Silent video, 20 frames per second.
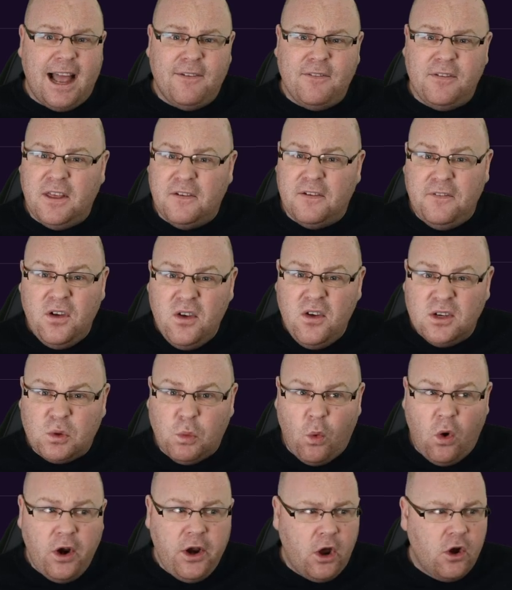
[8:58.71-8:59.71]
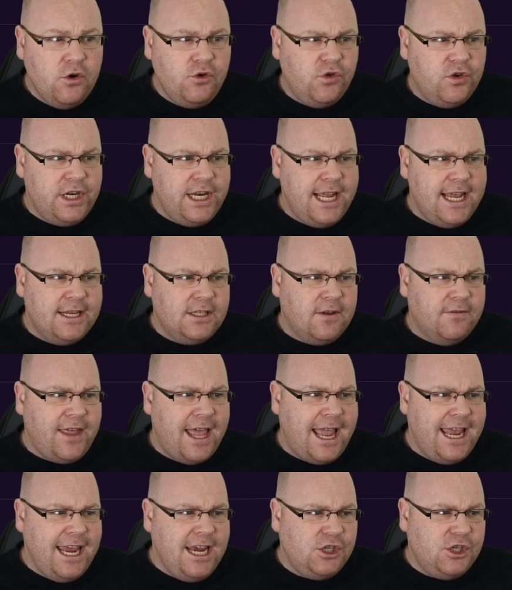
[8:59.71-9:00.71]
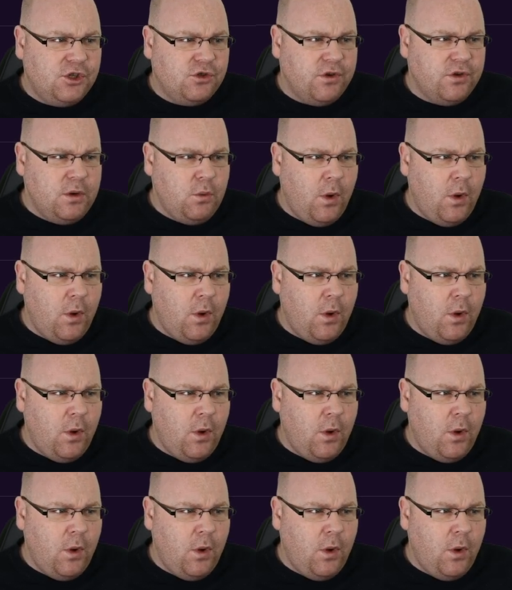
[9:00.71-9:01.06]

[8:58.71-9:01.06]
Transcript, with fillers: and for the first 100 years of their history,